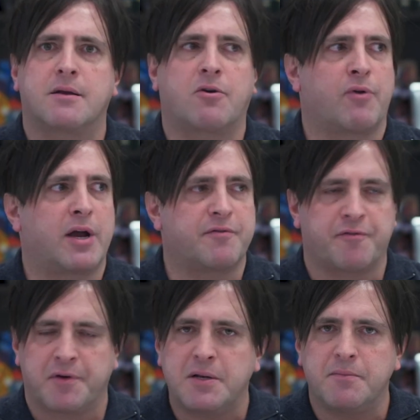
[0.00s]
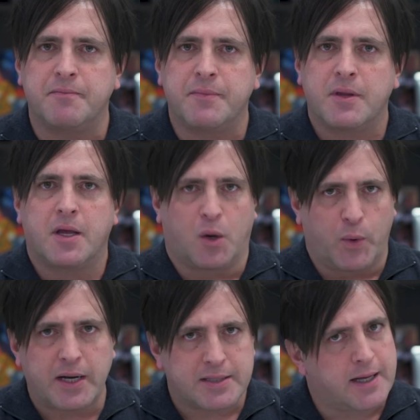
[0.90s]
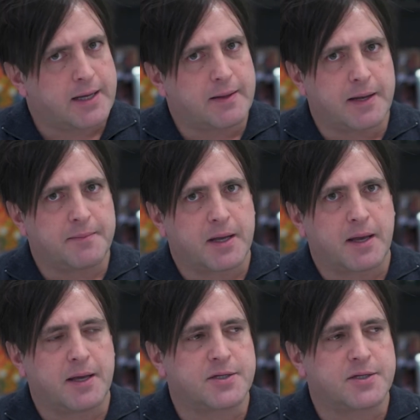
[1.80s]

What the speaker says: to create freedom, we're going to tell you that, okay?